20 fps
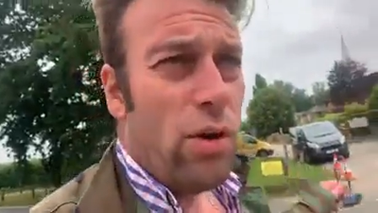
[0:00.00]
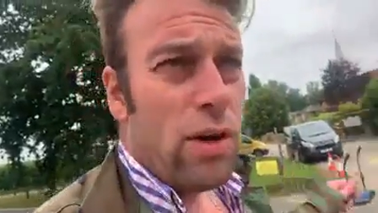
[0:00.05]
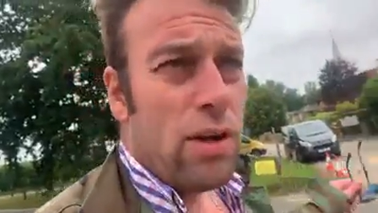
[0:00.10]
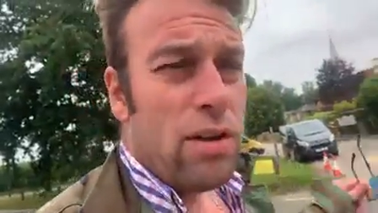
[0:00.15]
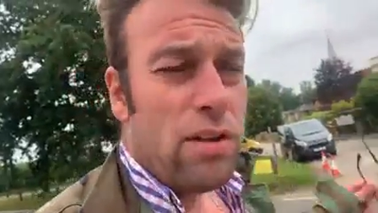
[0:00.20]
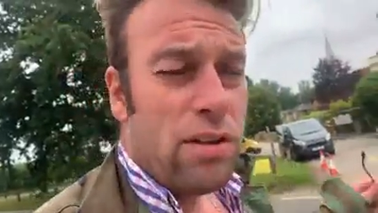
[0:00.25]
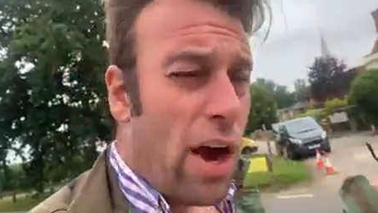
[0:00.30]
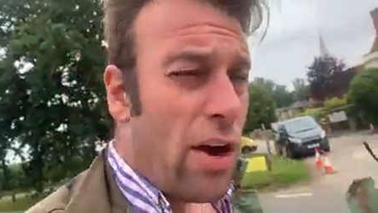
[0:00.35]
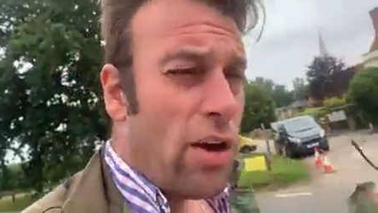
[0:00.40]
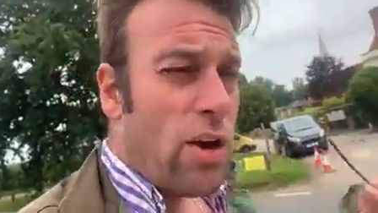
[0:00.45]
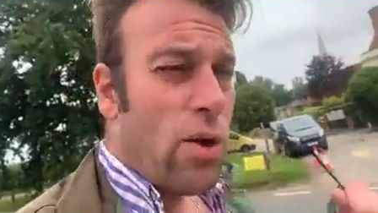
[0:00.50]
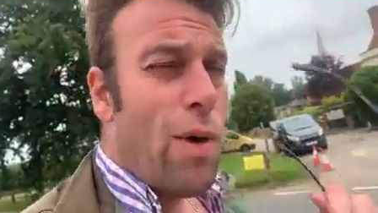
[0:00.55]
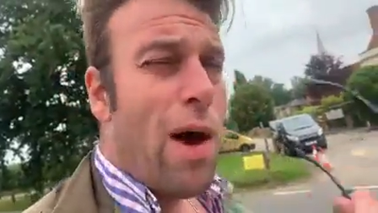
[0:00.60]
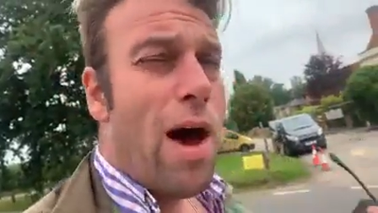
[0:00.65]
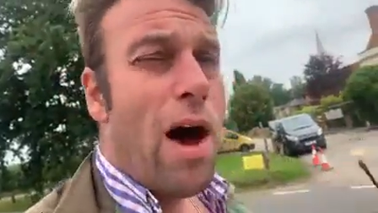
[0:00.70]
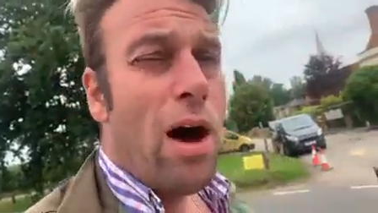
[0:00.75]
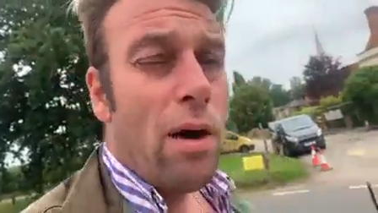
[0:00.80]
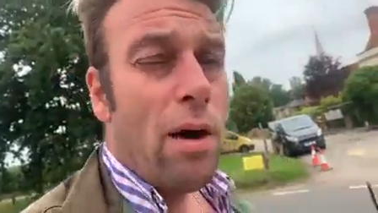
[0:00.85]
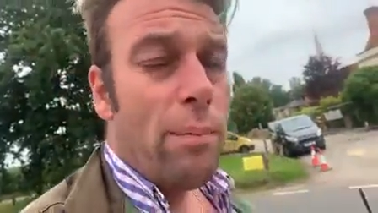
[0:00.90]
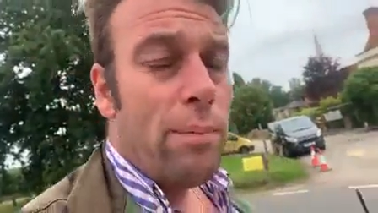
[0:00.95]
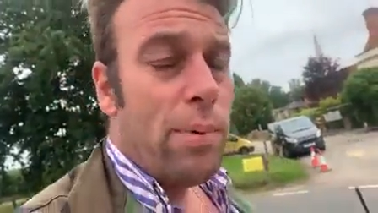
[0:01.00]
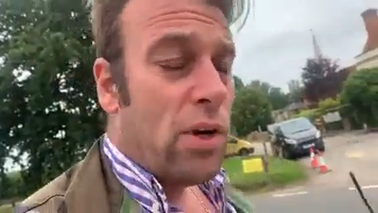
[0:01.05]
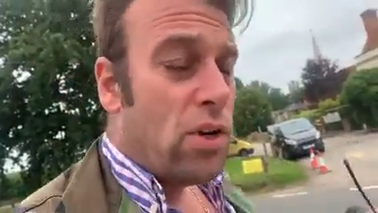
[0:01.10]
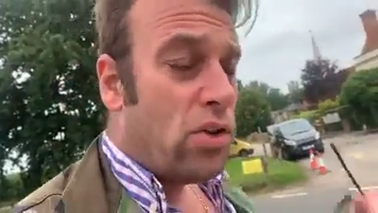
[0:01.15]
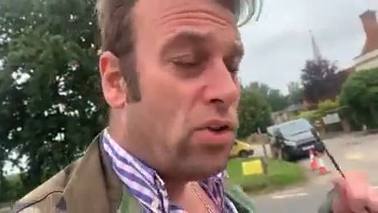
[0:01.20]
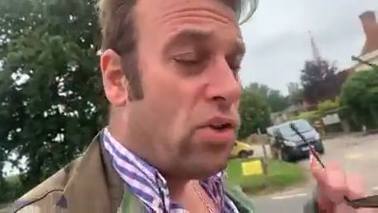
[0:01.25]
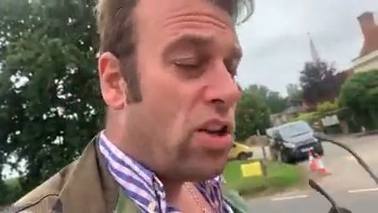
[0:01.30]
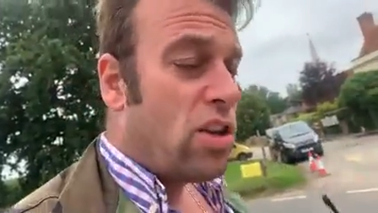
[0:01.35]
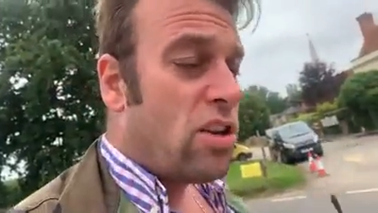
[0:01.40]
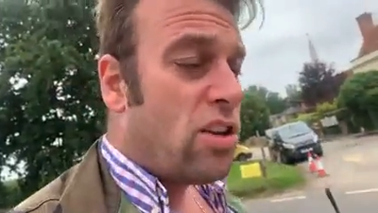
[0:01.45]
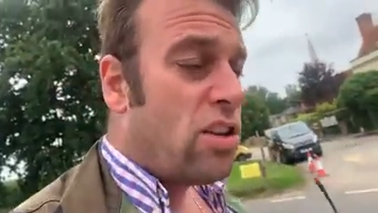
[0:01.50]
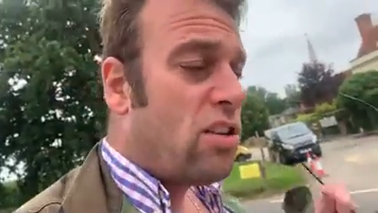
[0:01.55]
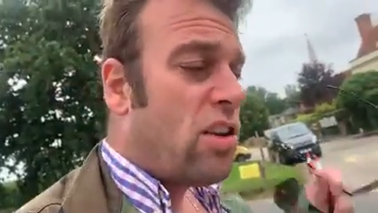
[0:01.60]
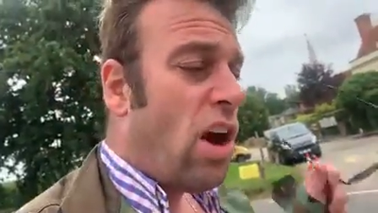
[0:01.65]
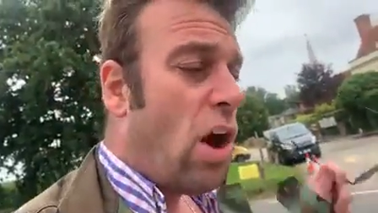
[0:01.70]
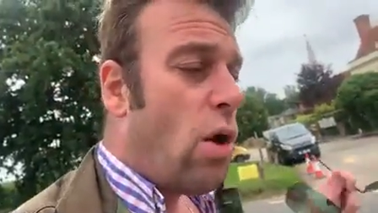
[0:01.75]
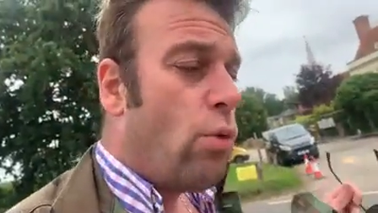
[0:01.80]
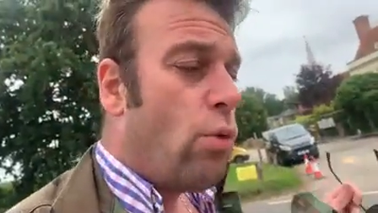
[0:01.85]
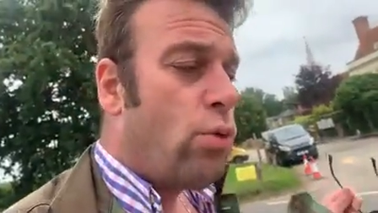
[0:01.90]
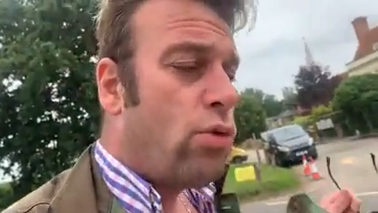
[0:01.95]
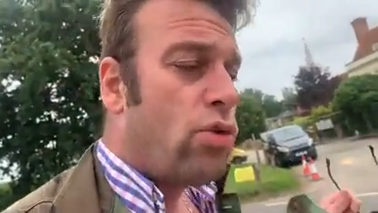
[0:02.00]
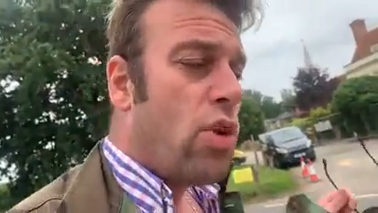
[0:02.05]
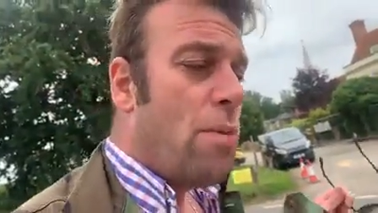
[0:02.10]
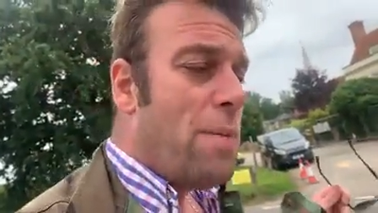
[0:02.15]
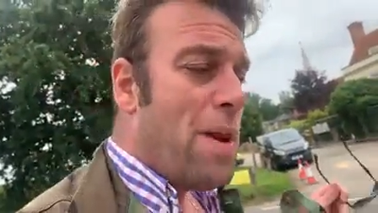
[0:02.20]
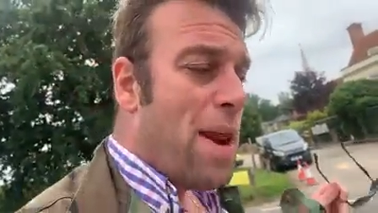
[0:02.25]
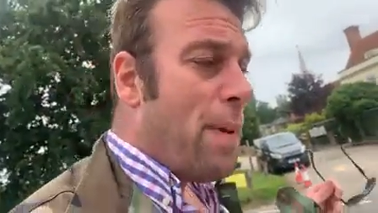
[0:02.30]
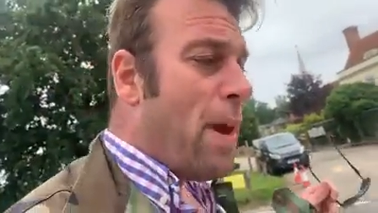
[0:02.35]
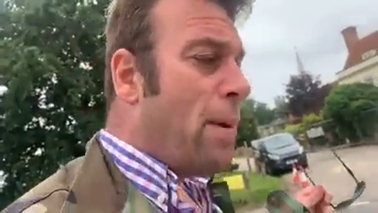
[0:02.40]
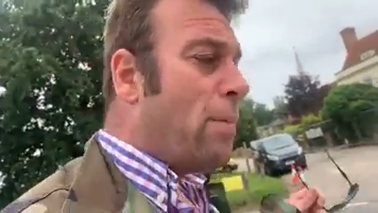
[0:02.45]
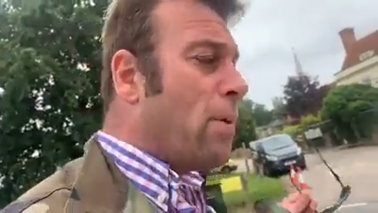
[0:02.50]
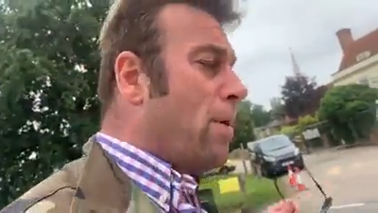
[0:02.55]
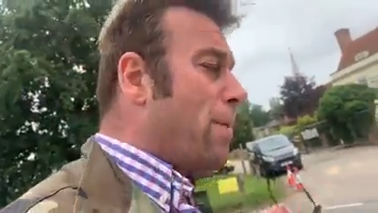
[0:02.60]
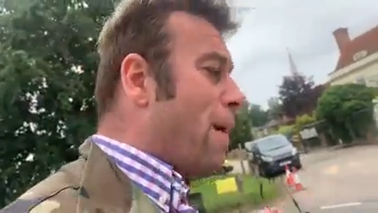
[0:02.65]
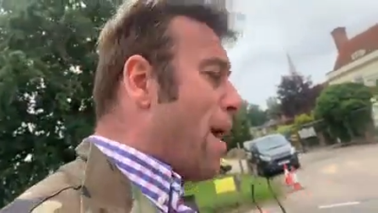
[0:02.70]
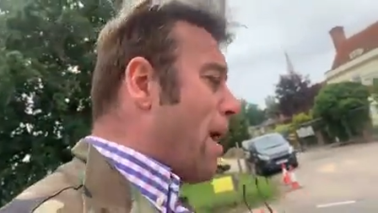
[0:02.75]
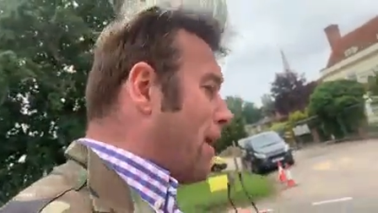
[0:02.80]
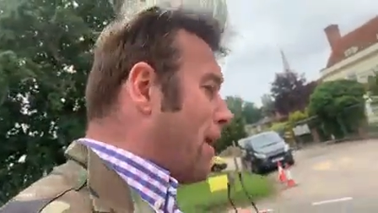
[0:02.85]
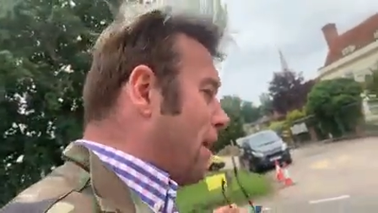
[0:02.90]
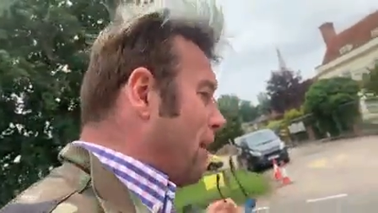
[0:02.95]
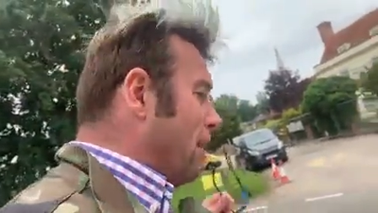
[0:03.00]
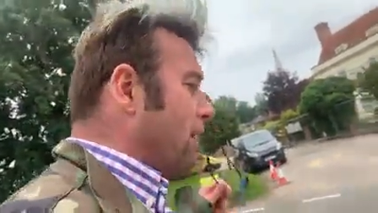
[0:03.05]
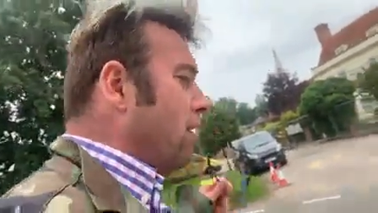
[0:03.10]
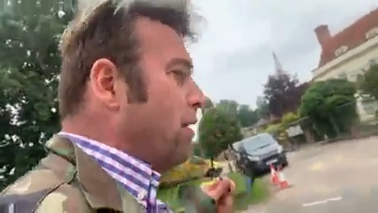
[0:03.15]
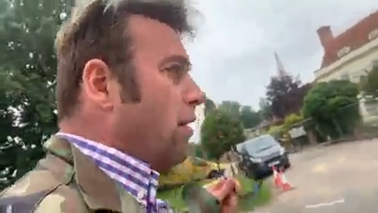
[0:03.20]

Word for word: is cut you out because you told too many people about it.